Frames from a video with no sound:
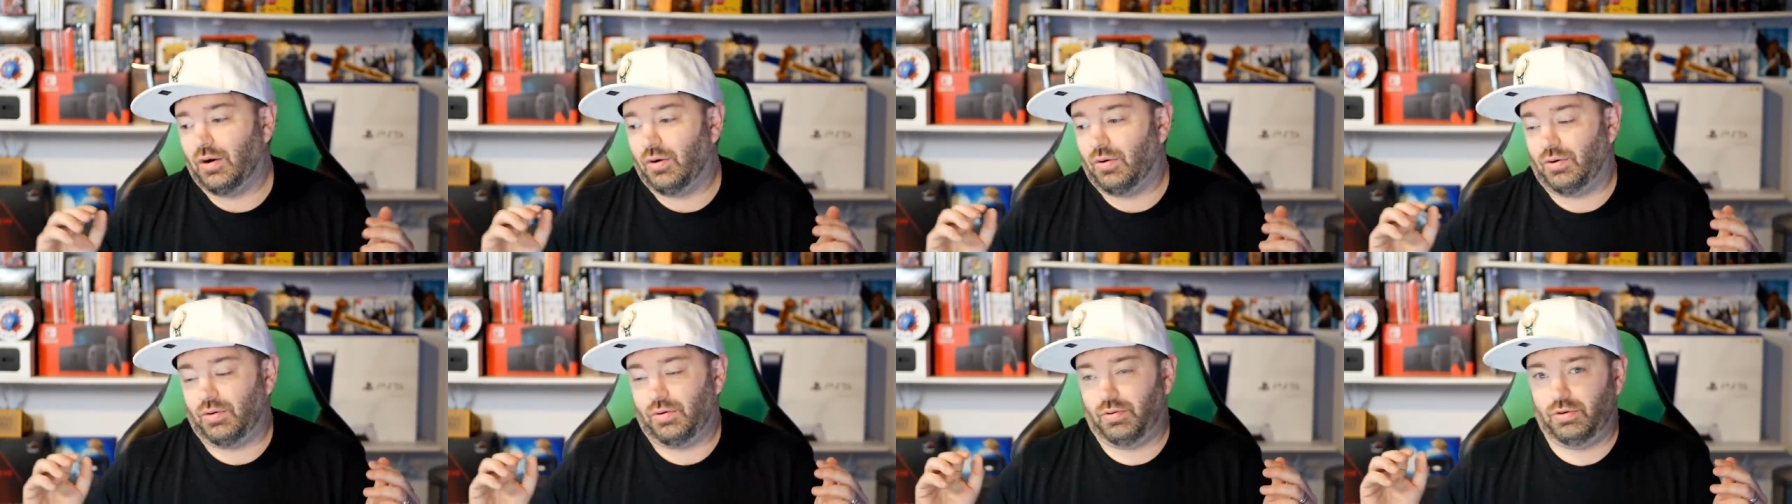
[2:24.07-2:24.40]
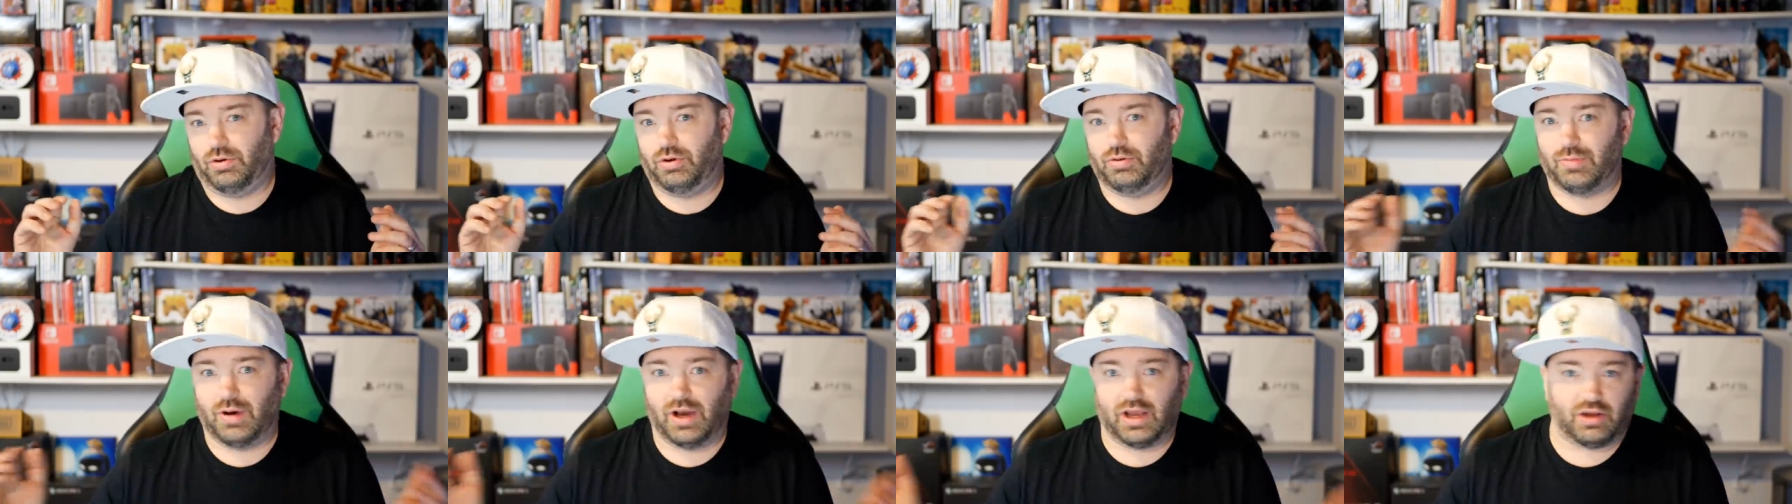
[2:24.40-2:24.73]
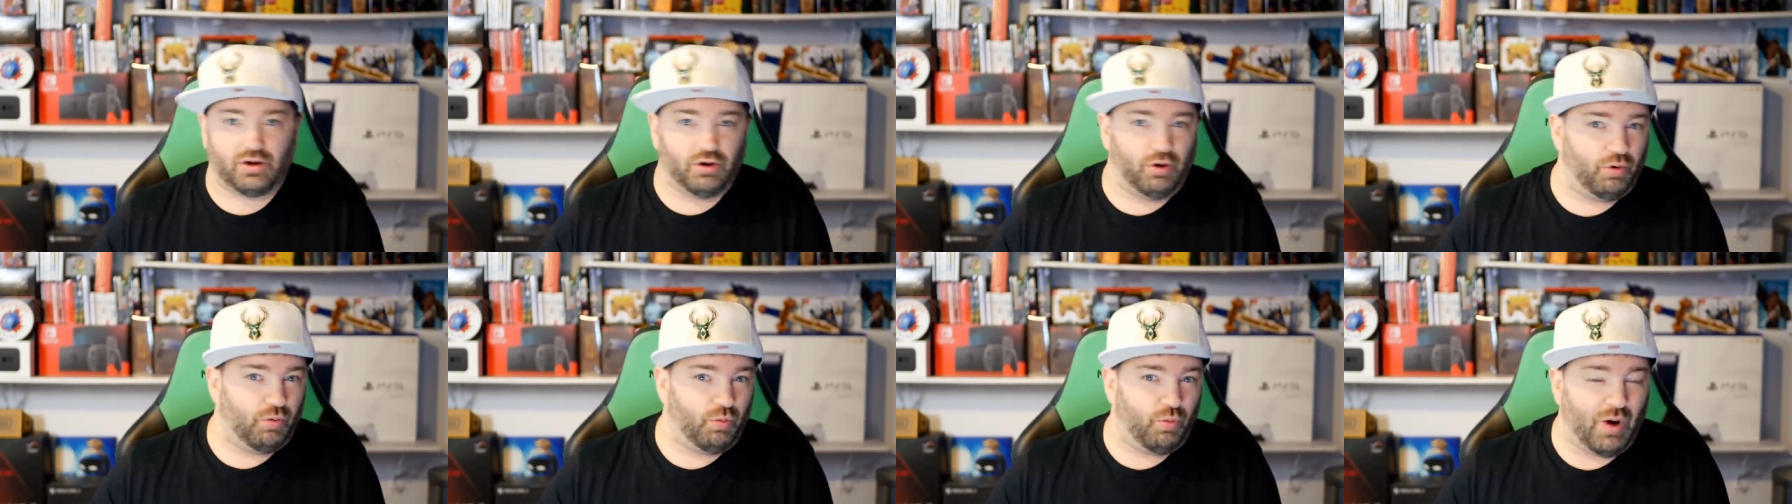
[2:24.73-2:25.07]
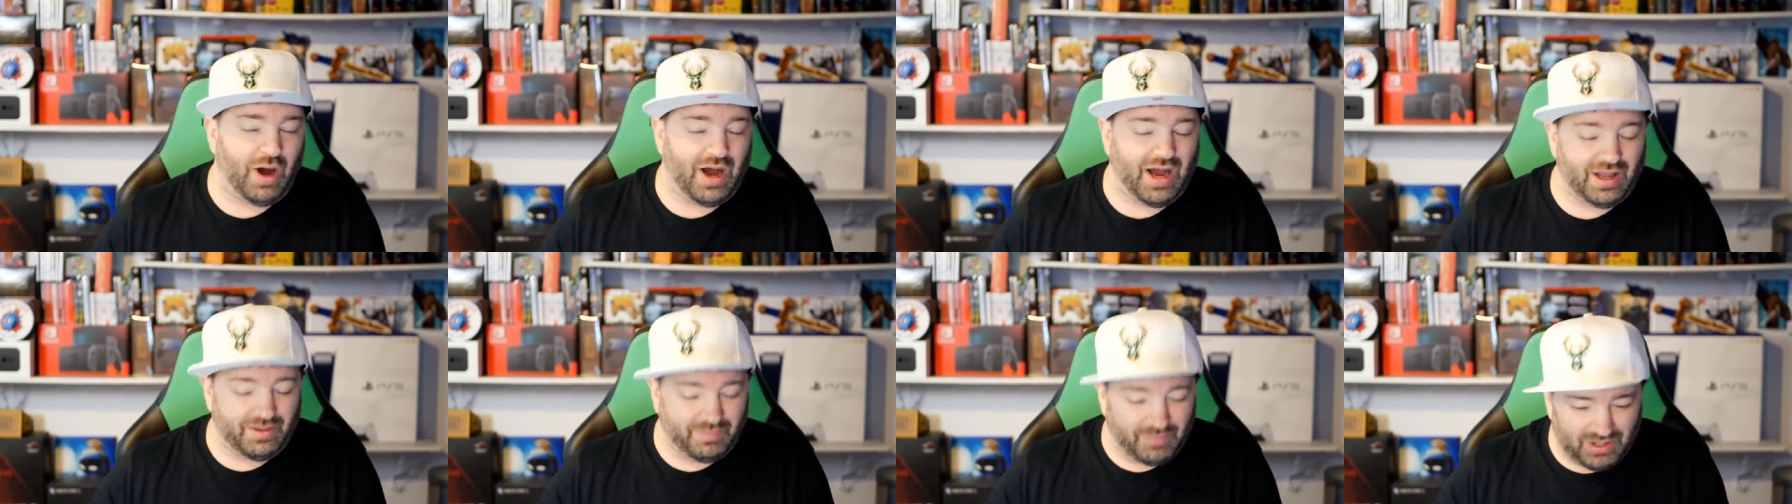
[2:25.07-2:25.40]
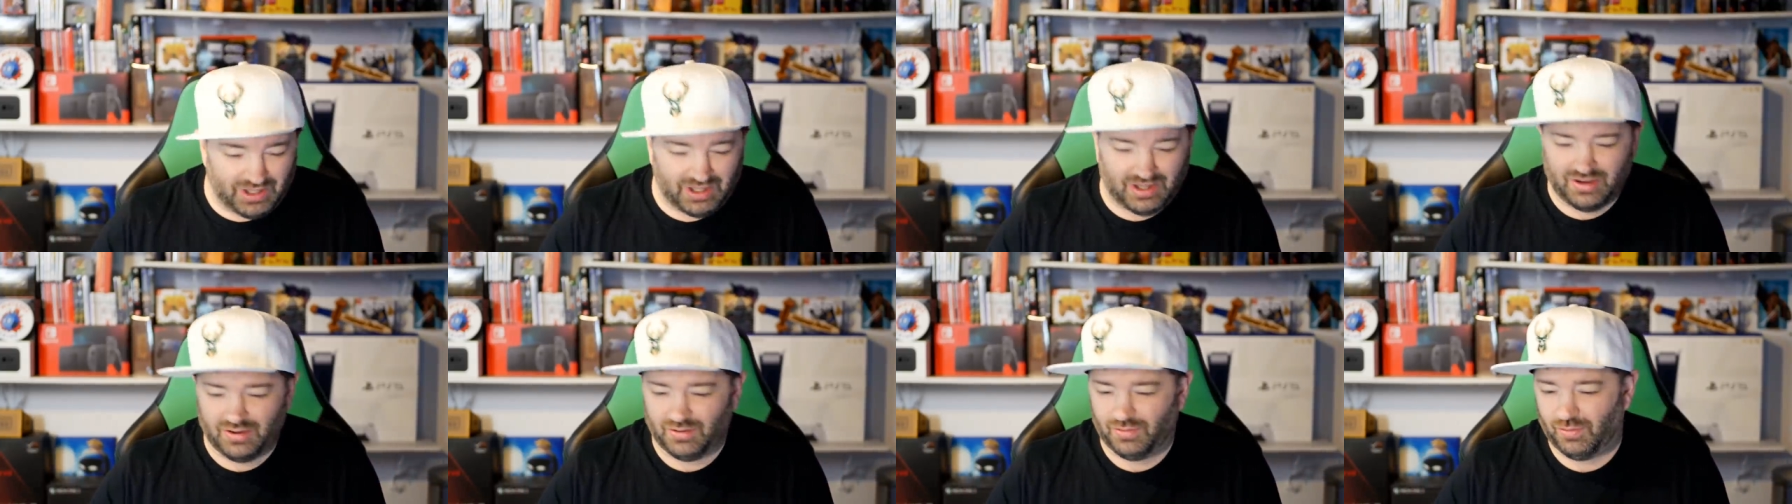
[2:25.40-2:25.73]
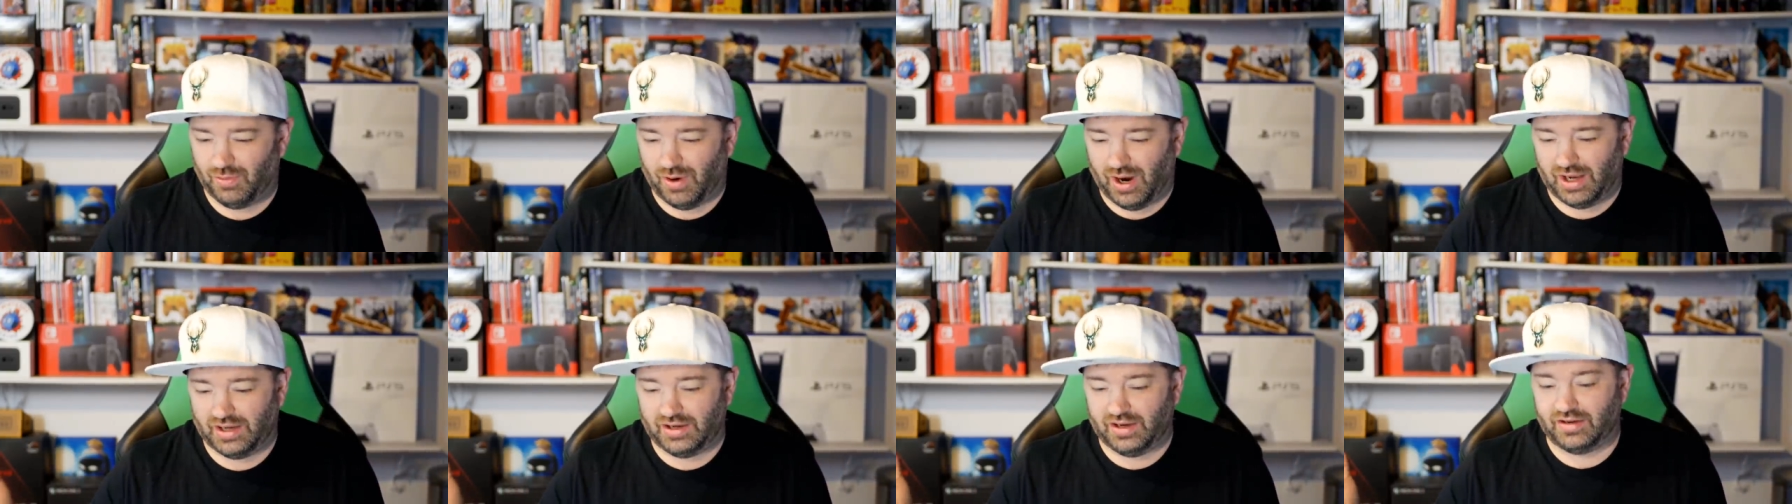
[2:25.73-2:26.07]
You might go, why me?
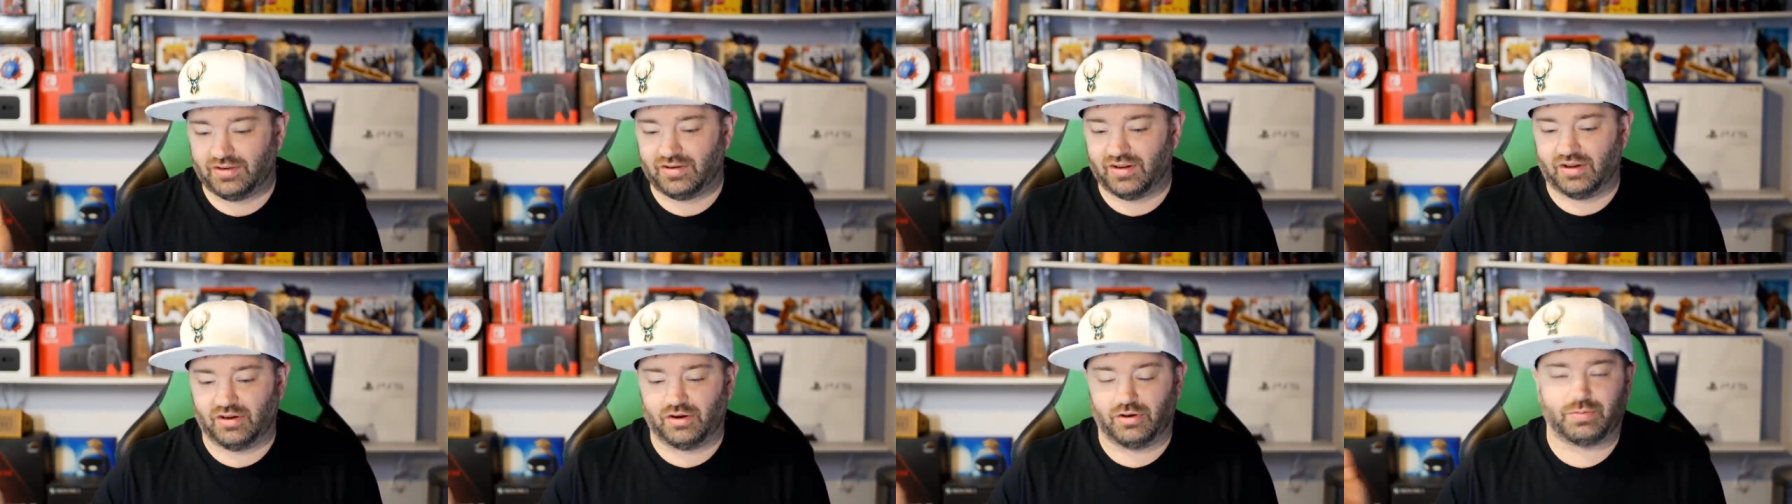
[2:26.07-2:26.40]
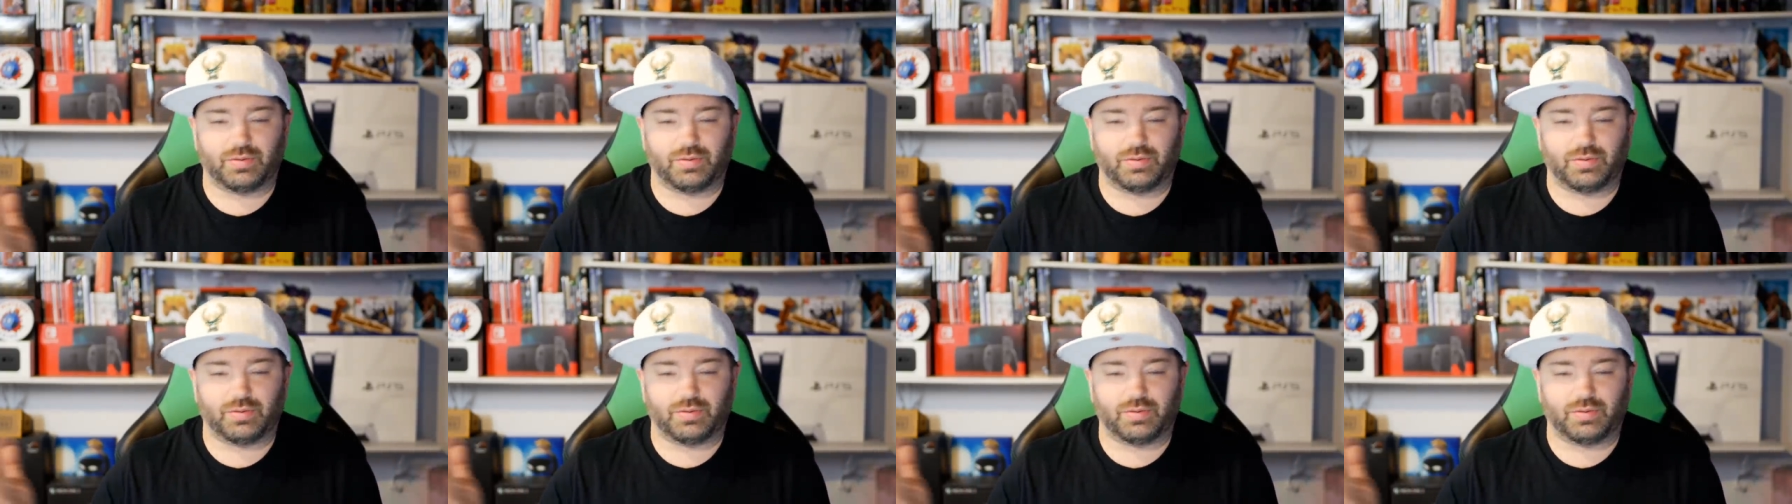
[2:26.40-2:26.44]
Why Nintendo